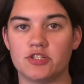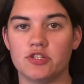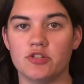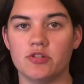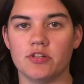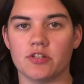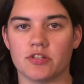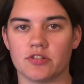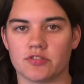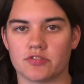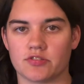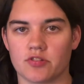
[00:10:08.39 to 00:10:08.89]
two
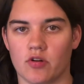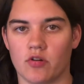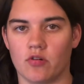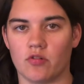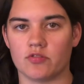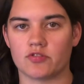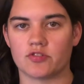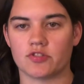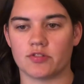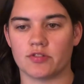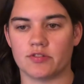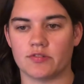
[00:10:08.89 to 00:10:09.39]
years
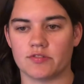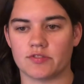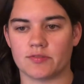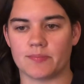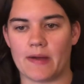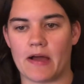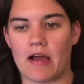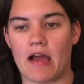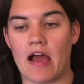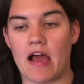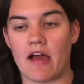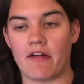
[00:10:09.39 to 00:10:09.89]
old so he was
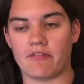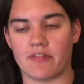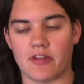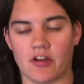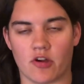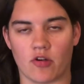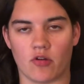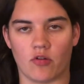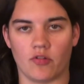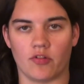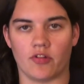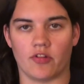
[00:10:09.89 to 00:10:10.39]
about half a
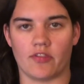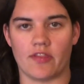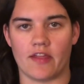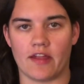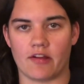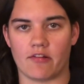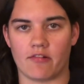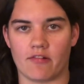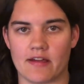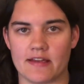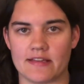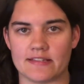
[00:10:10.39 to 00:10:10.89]
year older
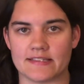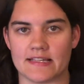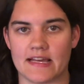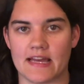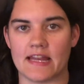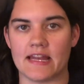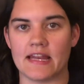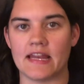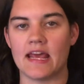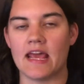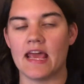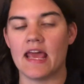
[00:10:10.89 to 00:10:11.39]
than
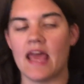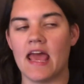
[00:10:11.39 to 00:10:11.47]
grayson